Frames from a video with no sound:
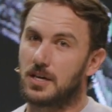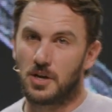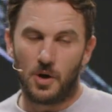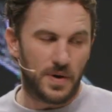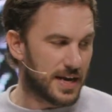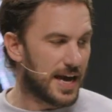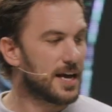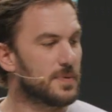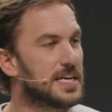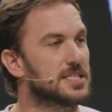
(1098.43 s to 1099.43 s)
knowing
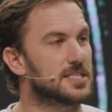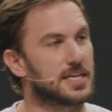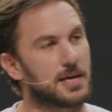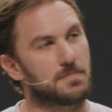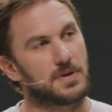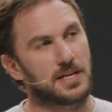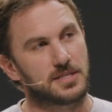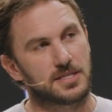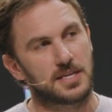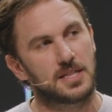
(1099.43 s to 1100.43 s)
ahead, we can skip
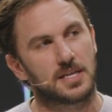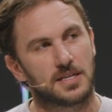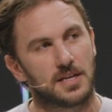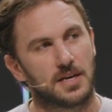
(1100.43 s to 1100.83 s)
and see the,